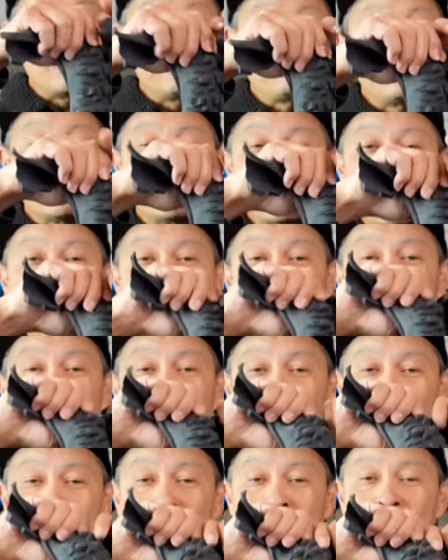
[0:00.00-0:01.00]
up the
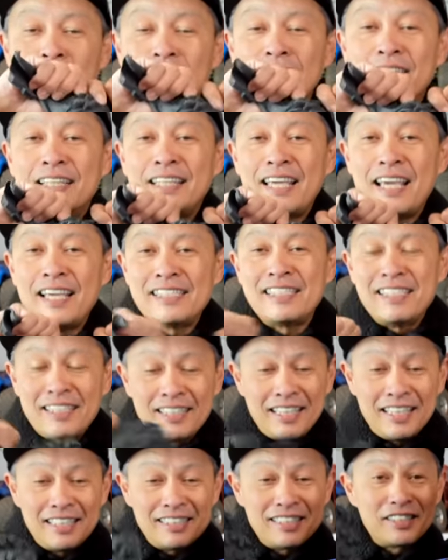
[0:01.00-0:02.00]
sidewall. The
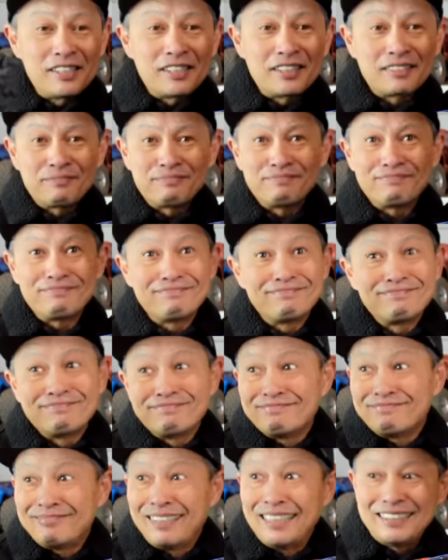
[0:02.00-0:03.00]
casing is
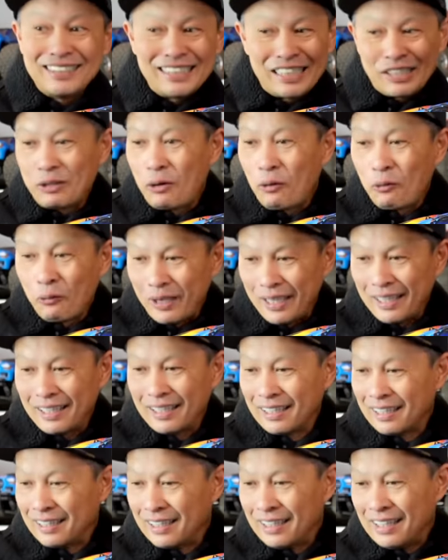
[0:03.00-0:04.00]
just so weak.